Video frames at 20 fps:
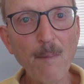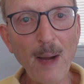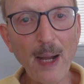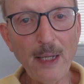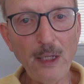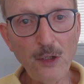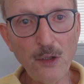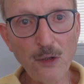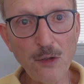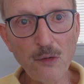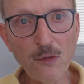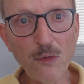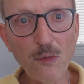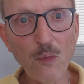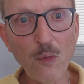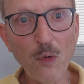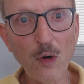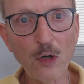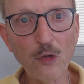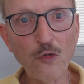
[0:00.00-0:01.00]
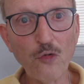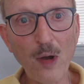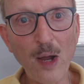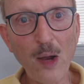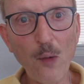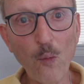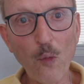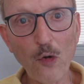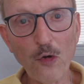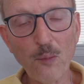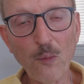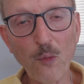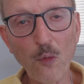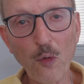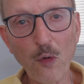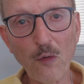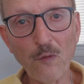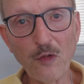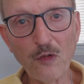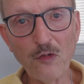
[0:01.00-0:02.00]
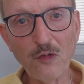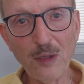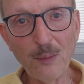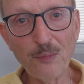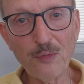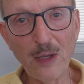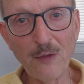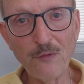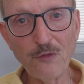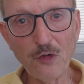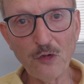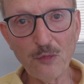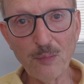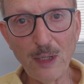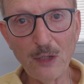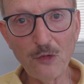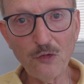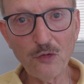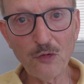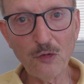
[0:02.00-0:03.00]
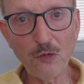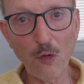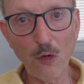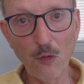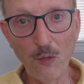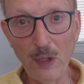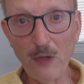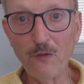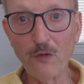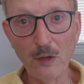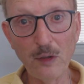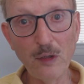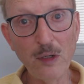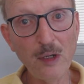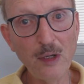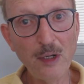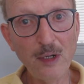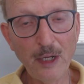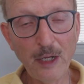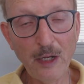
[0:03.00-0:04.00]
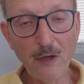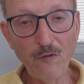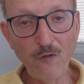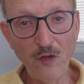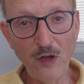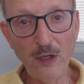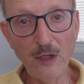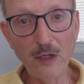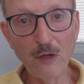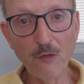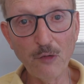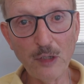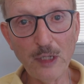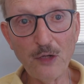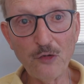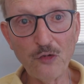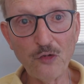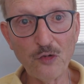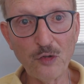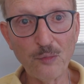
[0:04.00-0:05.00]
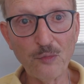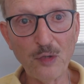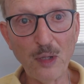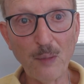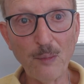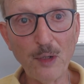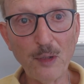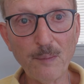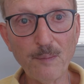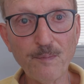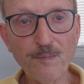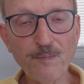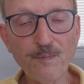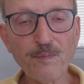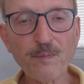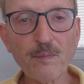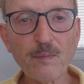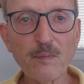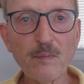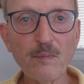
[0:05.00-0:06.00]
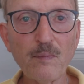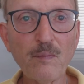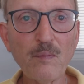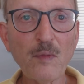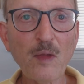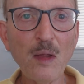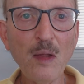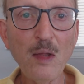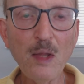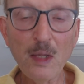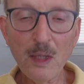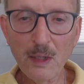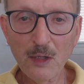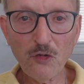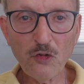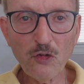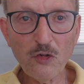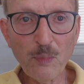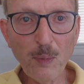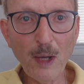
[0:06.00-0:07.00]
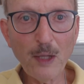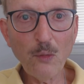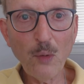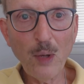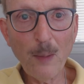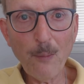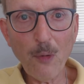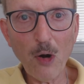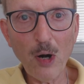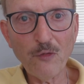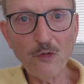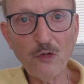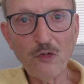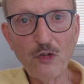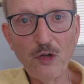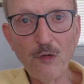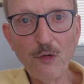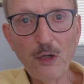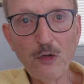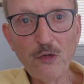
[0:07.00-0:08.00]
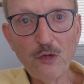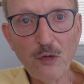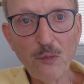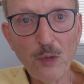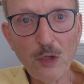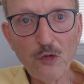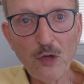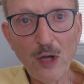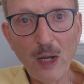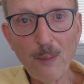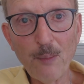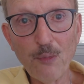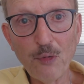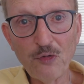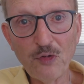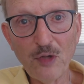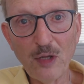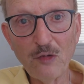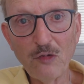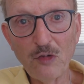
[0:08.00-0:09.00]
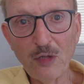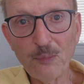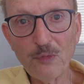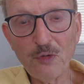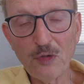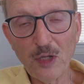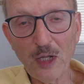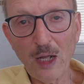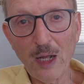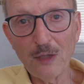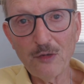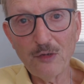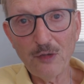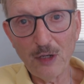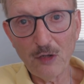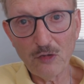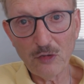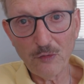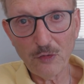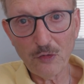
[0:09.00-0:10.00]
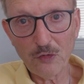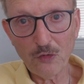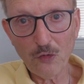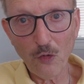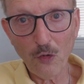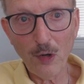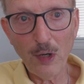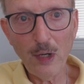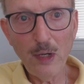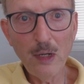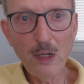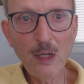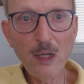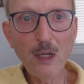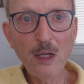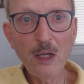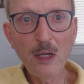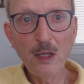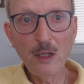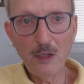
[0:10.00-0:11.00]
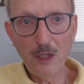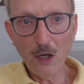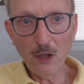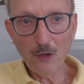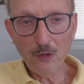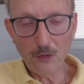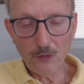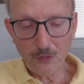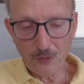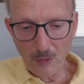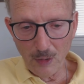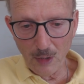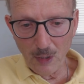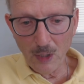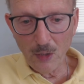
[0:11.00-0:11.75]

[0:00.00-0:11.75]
might you want to try one or more of the tips I've just mentioned, or even convene a relationship summit? This is, by the way, part of a series in which I present tips in the context of a story. The others,